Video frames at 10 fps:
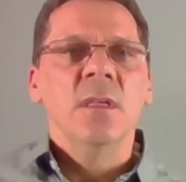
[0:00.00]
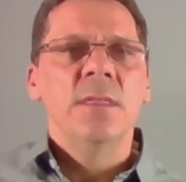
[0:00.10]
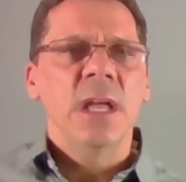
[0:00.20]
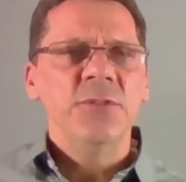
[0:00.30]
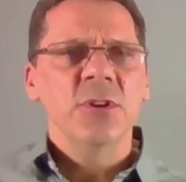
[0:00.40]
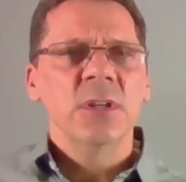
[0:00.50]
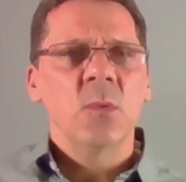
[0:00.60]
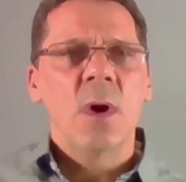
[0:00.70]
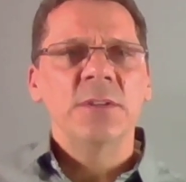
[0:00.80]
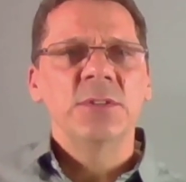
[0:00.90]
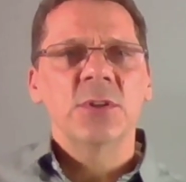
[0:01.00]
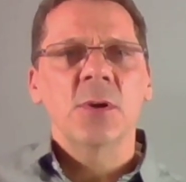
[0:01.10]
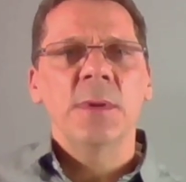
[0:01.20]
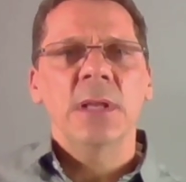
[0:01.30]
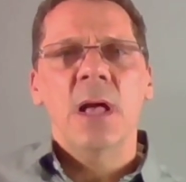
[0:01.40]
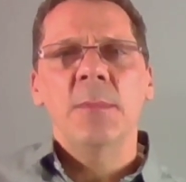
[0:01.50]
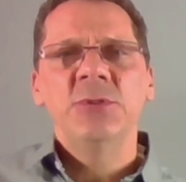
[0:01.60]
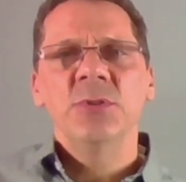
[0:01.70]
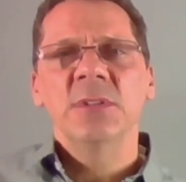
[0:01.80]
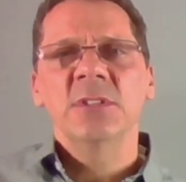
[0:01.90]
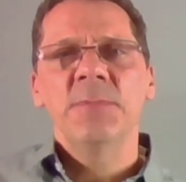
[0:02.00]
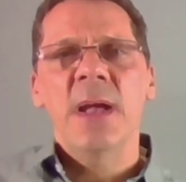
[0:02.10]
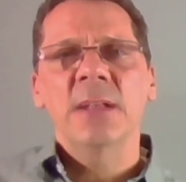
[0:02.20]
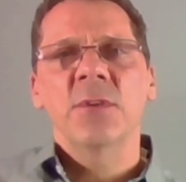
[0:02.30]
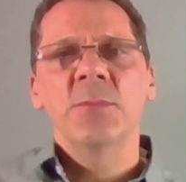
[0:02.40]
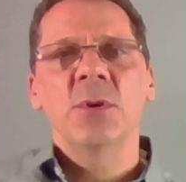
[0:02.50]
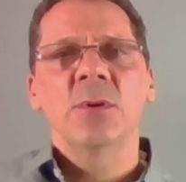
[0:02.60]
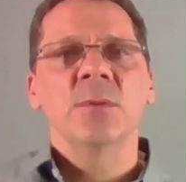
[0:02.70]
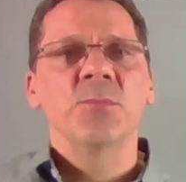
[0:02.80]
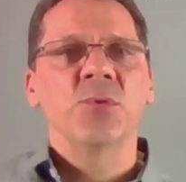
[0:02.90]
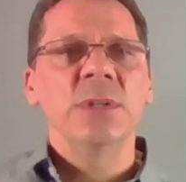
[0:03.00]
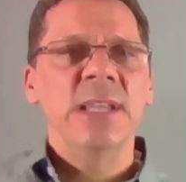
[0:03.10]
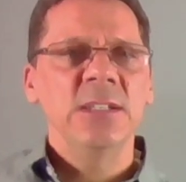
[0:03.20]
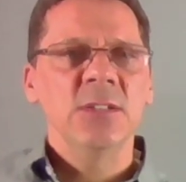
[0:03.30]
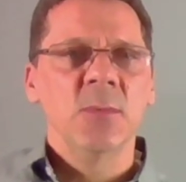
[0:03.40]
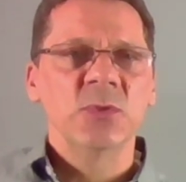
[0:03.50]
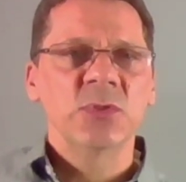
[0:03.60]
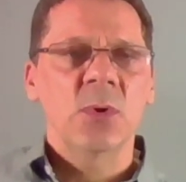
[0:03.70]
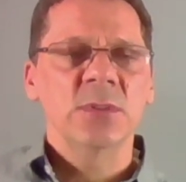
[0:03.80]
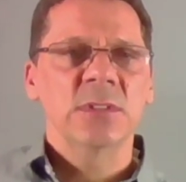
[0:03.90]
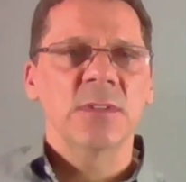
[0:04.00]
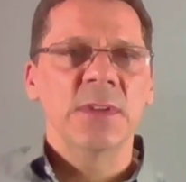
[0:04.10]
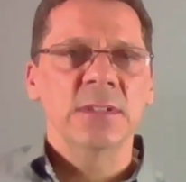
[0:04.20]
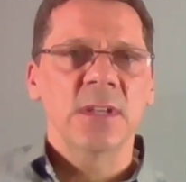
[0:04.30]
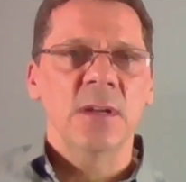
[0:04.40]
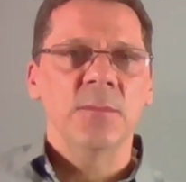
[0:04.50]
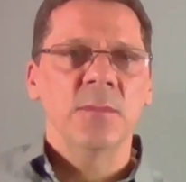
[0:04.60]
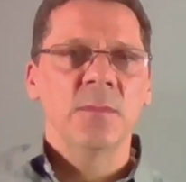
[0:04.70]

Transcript: Then you're going to want to determine how much you can expect from your predictable sources of income.